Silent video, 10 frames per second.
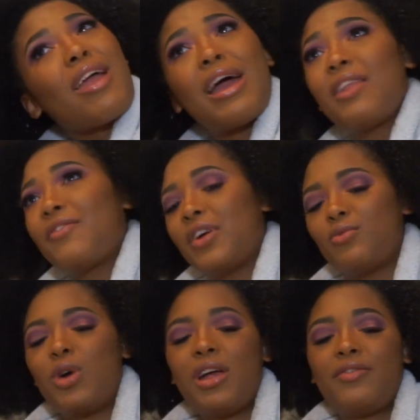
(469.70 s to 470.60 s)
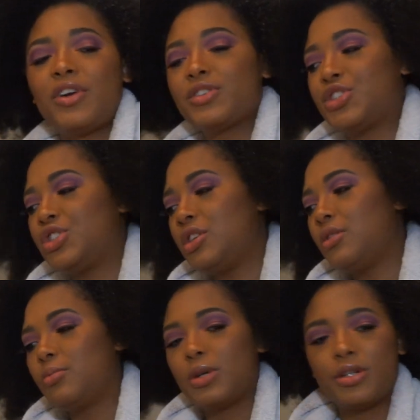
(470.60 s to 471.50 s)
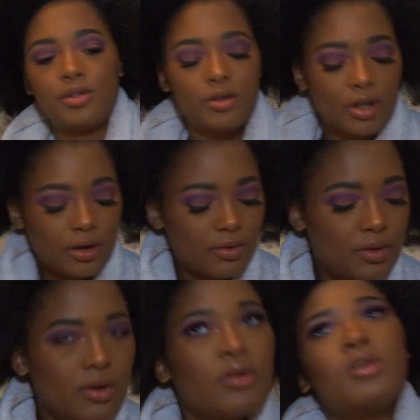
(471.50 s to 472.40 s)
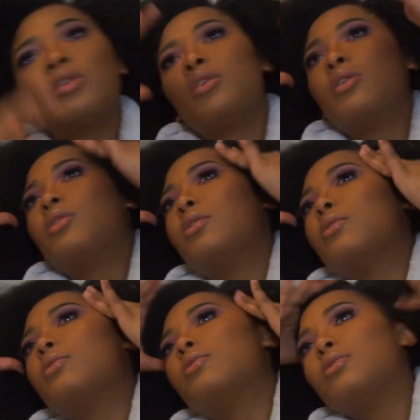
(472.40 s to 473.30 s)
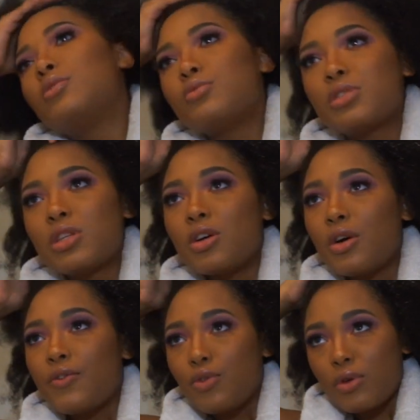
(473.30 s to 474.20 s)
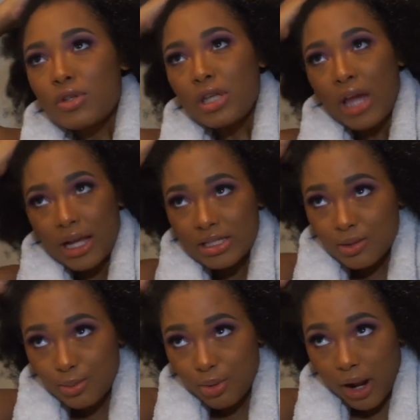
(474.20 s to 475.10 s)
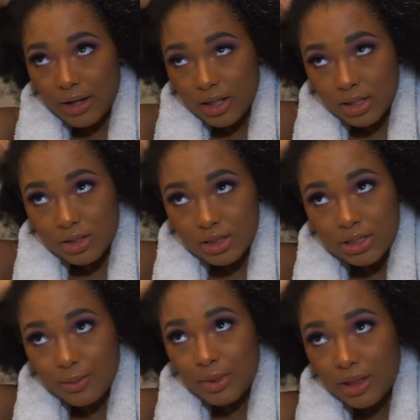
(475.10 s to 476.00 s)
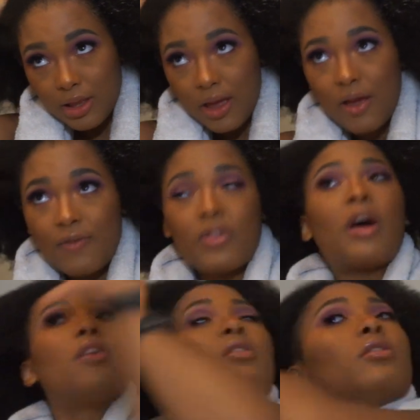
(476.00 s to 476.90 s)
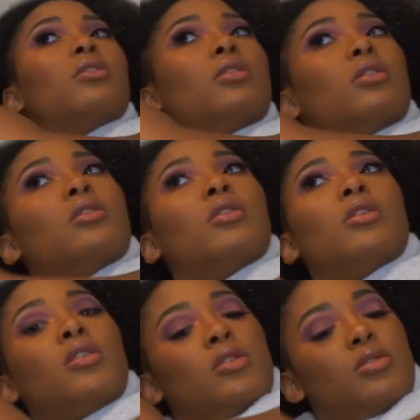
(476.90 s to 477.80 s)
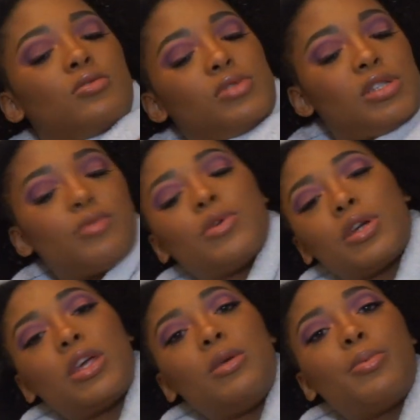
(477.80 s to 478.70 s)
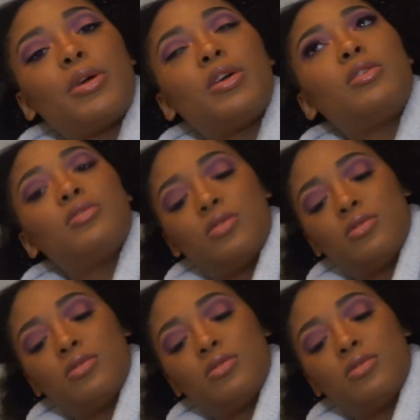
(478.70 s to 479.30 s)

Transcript: aloe vera is cheap, but you know, you still, if you got some product or something left, like you still want to keep it.